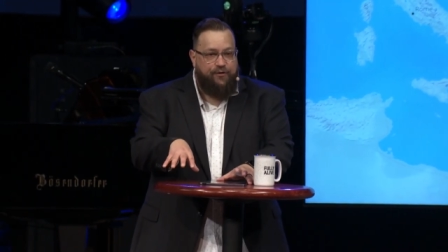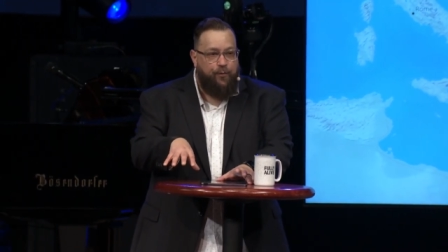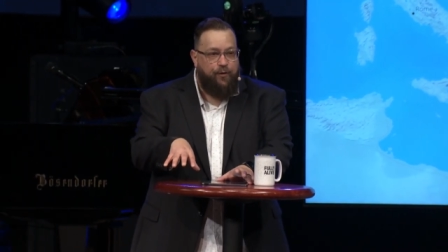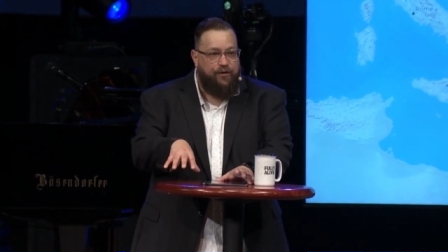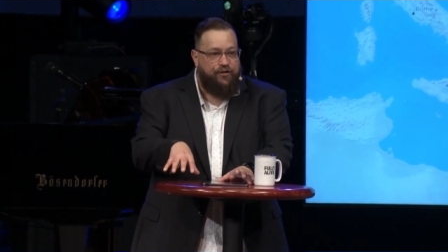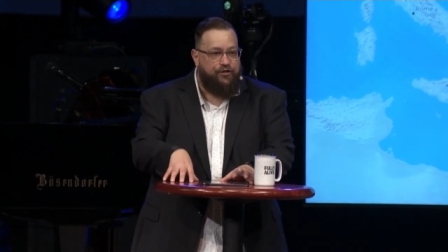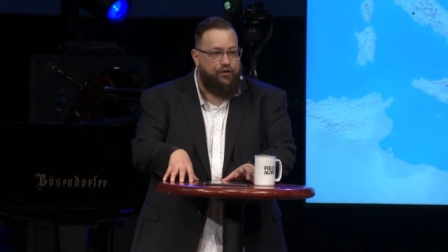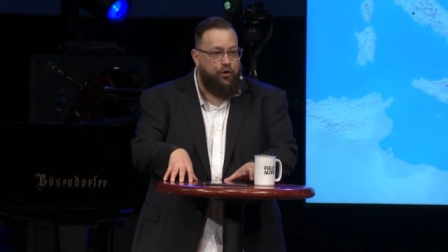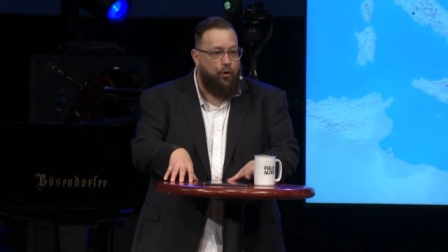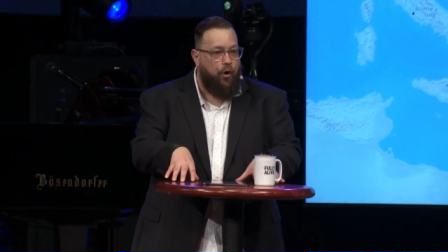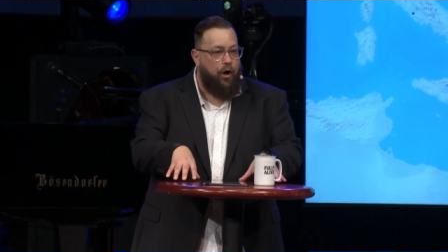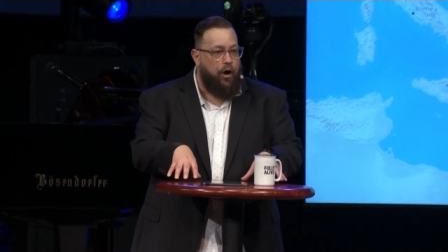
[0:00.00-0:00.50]
was
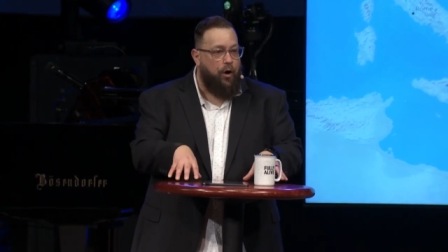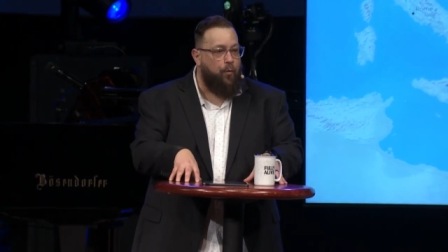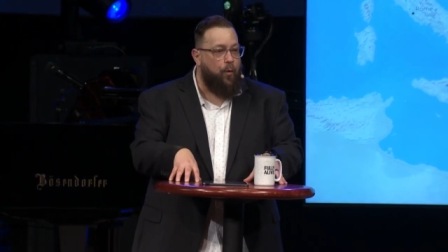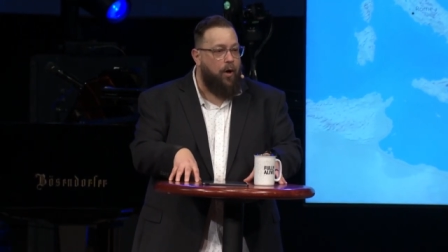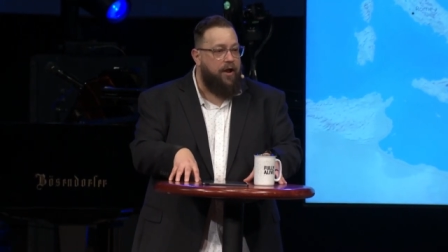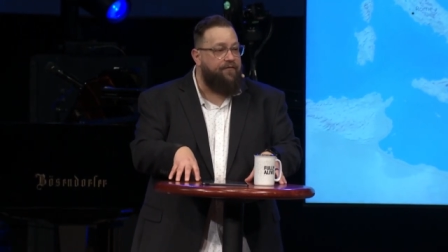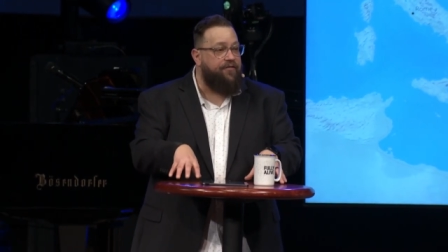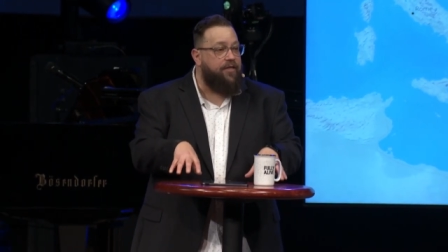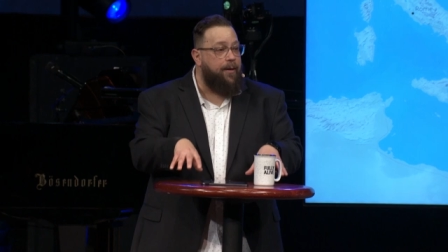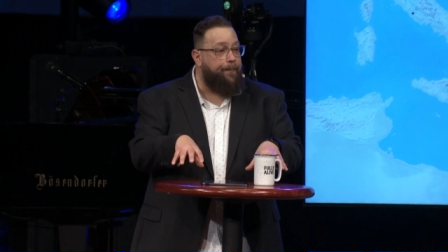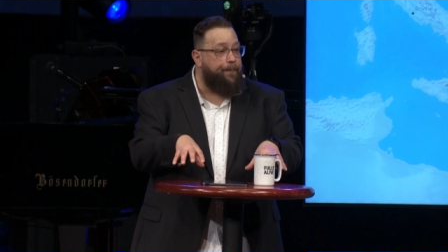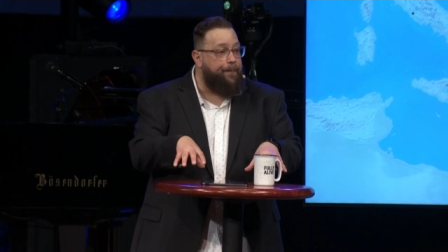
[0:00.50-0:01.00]
during one
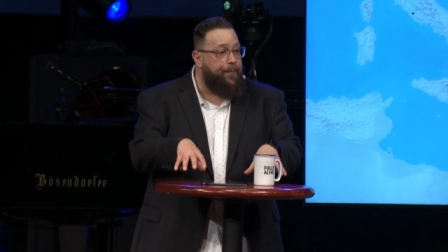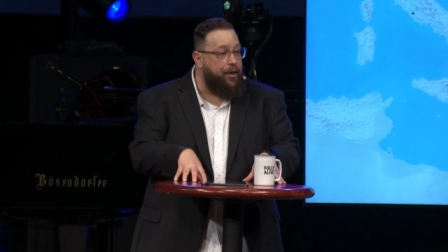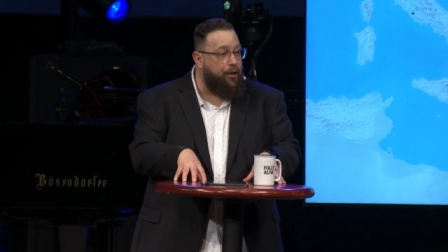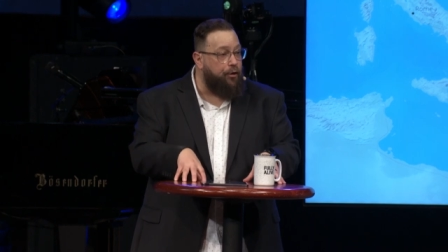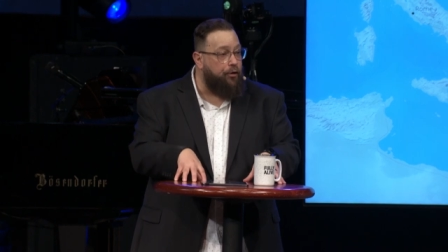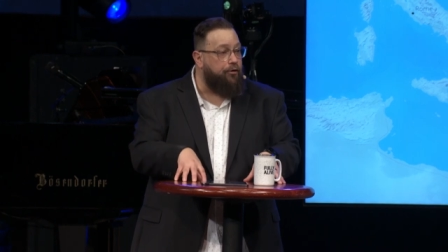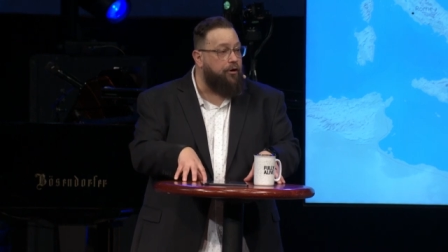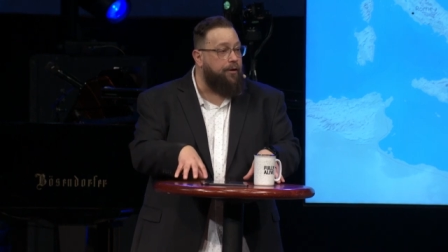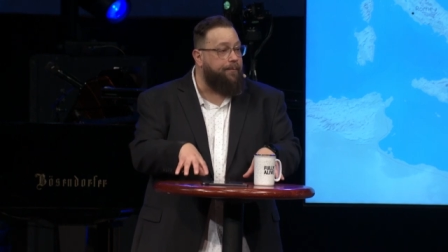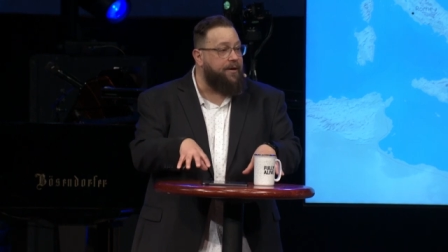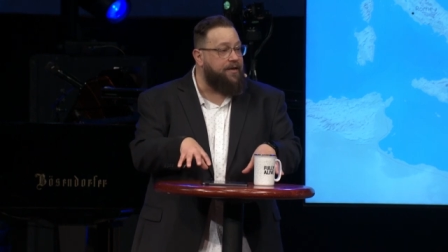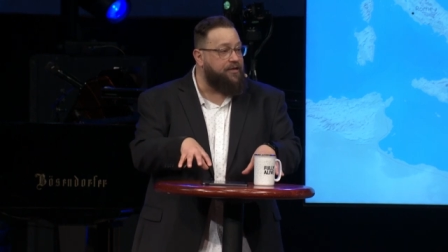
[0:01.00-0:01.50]
of the
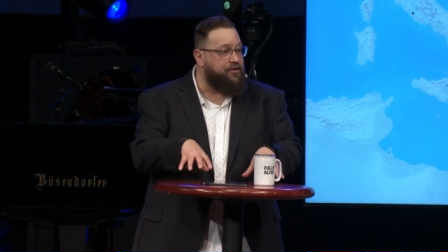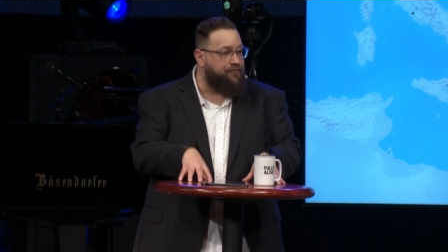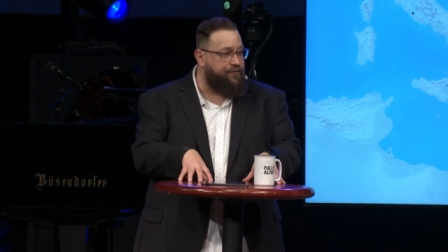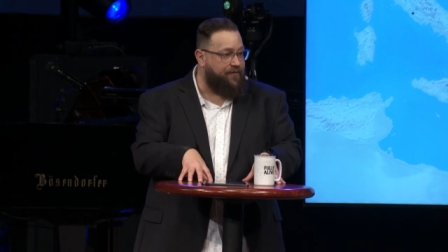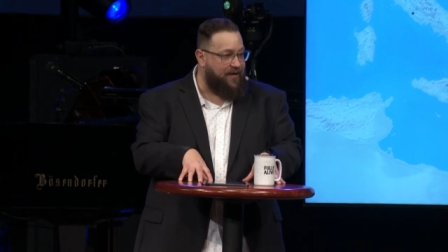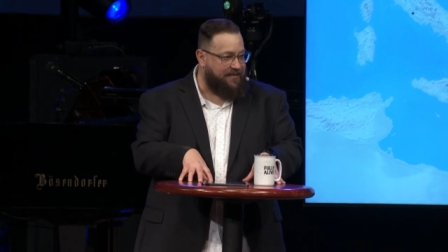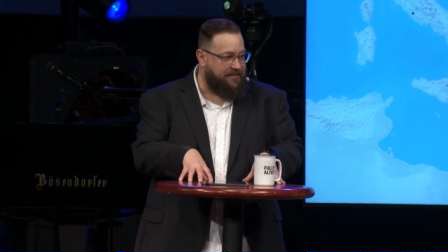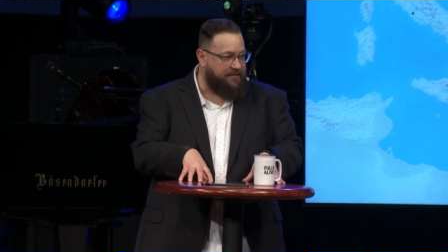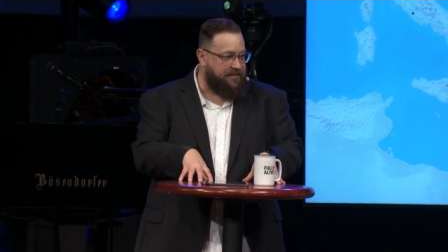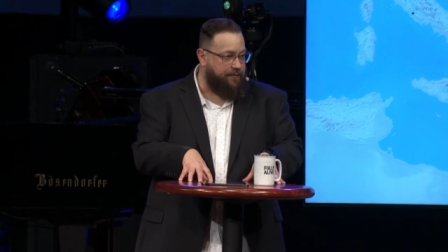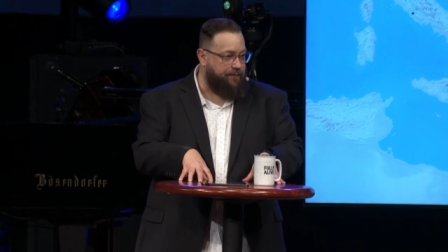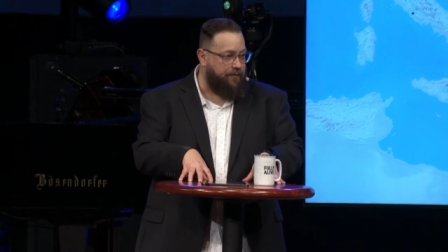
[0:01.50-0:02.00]
pilgrimage
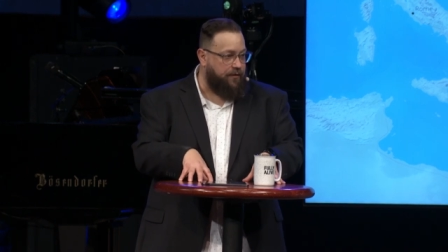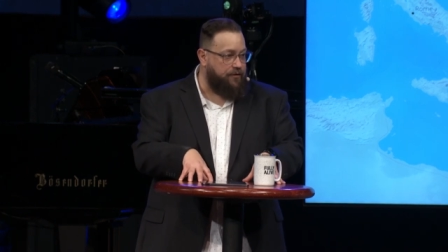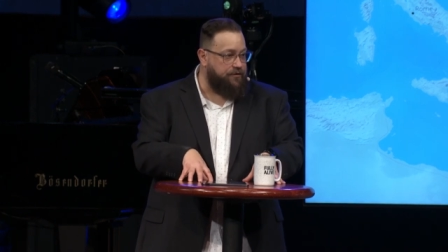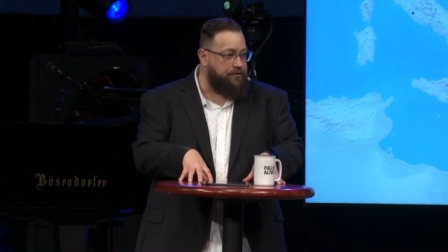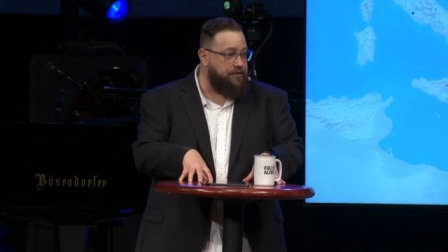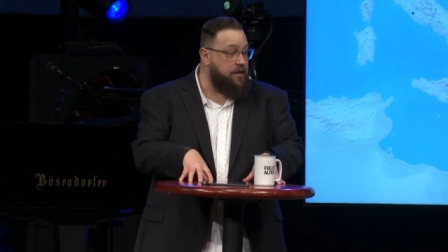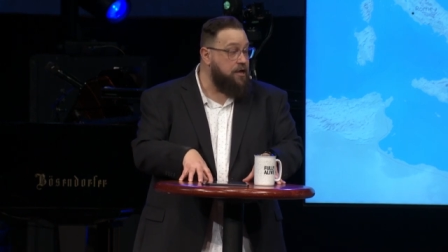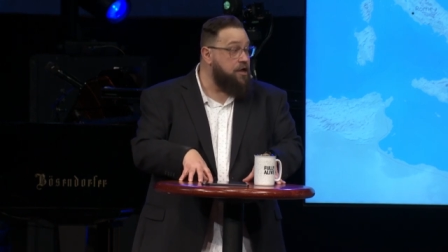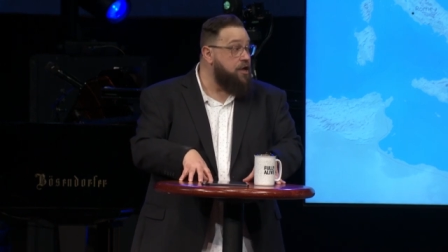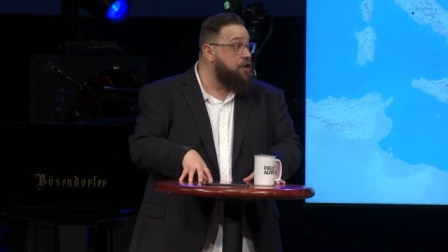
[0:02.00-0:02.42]
festivals.